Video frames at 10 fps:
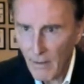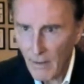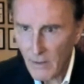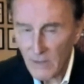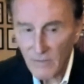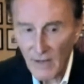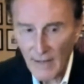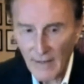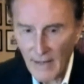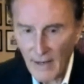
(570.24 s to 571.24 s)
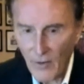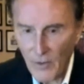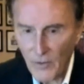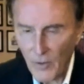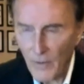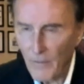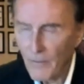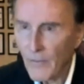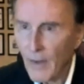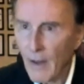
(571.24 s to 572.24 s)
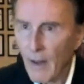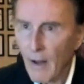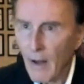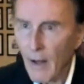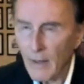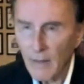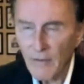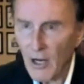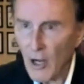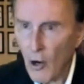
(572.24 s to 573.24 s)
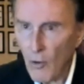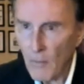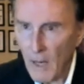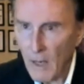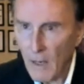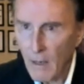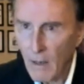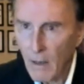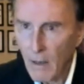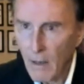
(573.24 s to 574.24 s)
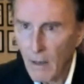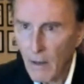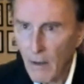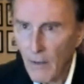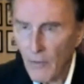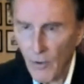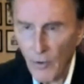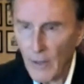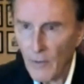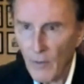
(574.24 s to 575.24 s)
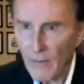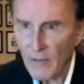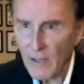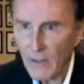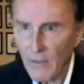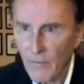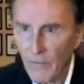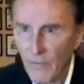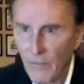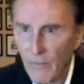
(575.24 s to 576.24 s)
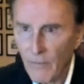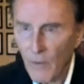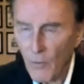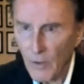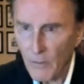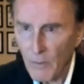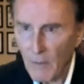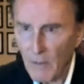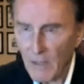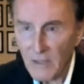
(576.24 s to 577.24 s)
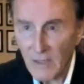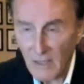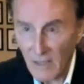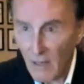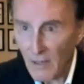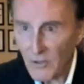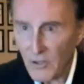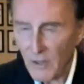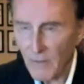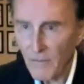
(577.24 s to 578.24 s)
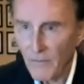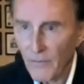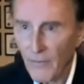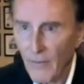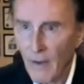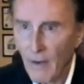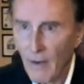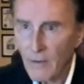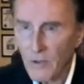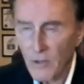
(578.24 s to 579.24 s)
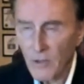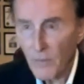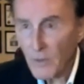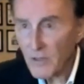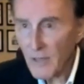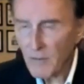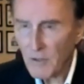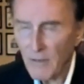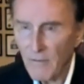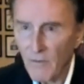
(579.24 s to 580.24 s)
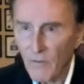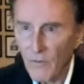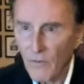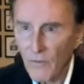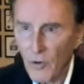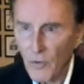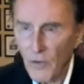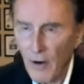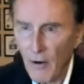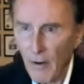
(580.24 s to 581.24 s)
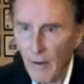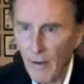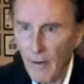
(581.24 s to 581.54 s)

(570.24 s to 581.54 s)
So it's like they go into a living coma. They're only relevant when the public is acknowledging them. So their perception of who they are